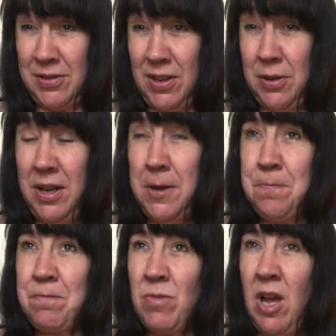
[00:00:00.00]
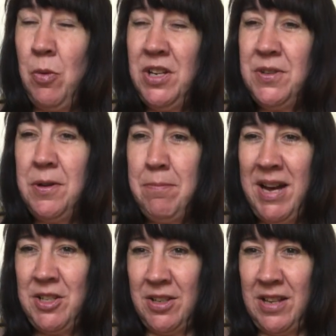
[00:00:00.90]
So I want you to
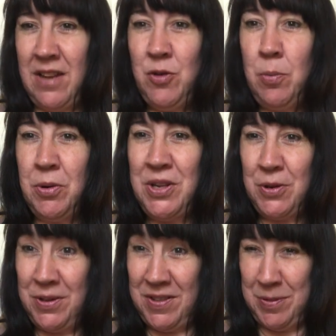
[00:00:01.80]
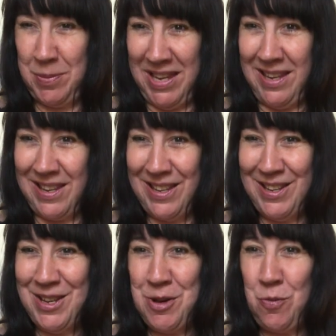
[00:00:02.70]
imagine that if your body could speak,
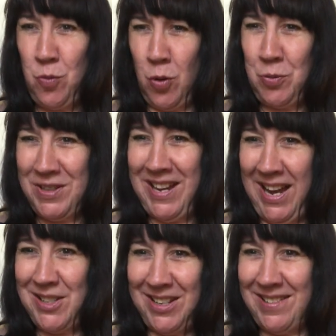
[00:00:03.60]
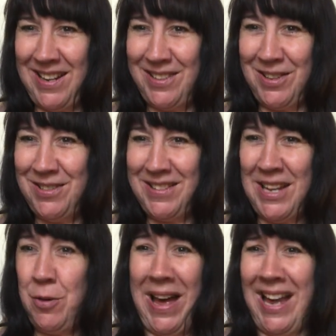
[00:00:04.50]
what would it actually say? So say
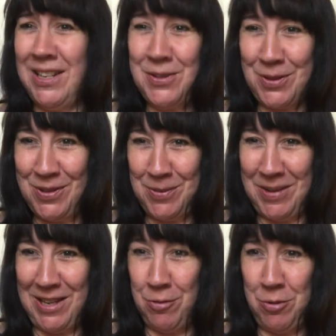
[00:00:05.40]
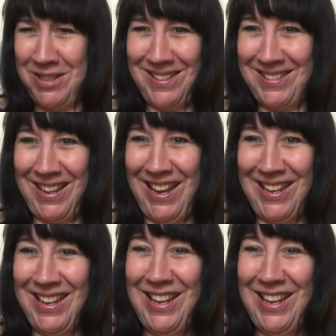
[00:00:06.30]
your hand could speak, what would it say?